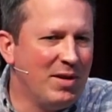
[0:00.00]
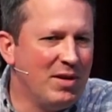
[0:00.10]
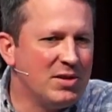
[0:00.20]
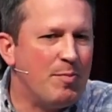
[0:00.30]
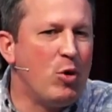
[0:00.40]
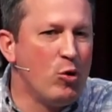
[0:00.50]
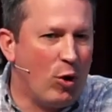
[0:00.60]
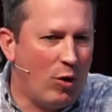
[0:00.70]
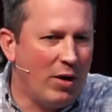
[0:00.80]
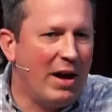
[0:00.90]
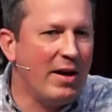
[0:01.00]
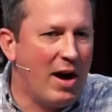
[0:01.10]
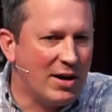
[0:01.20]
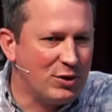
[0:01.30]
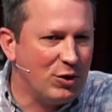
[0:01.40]
It's a poodle and an
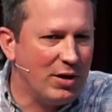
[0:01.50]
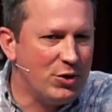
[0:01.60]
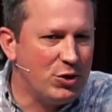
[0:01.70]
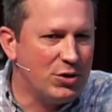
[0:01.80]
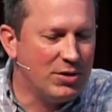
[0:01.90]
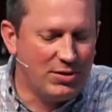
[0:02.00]
ostrich.